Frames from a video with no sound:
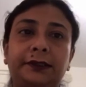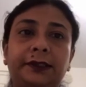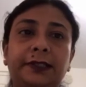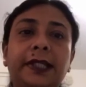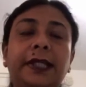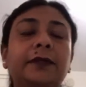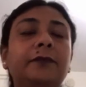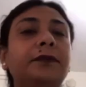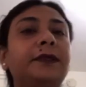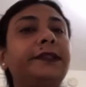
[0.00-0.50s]

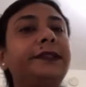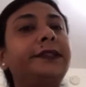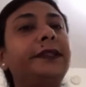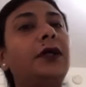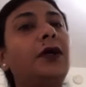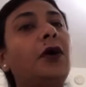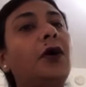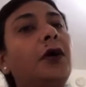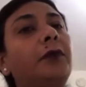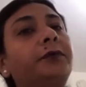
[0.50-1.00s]
That means
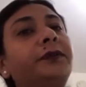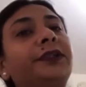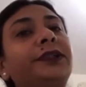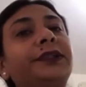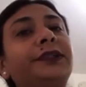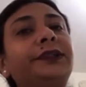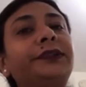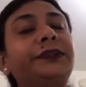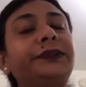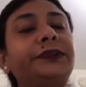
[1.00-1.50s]
the
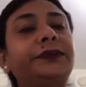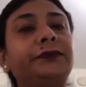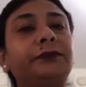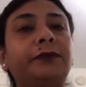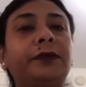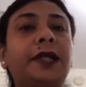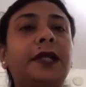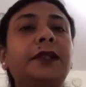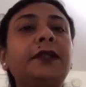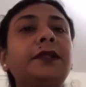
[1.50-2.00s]
options
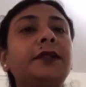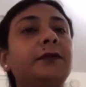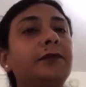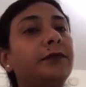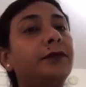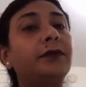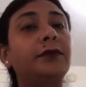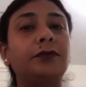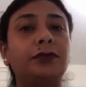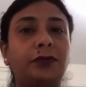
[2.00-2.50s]
were
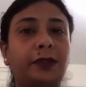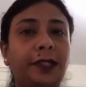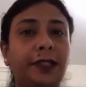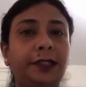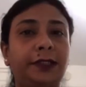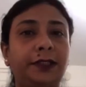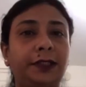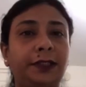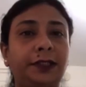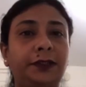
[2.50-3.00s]

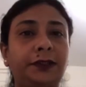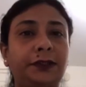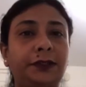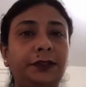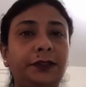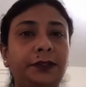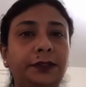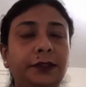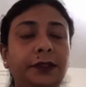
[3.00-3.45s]
provided.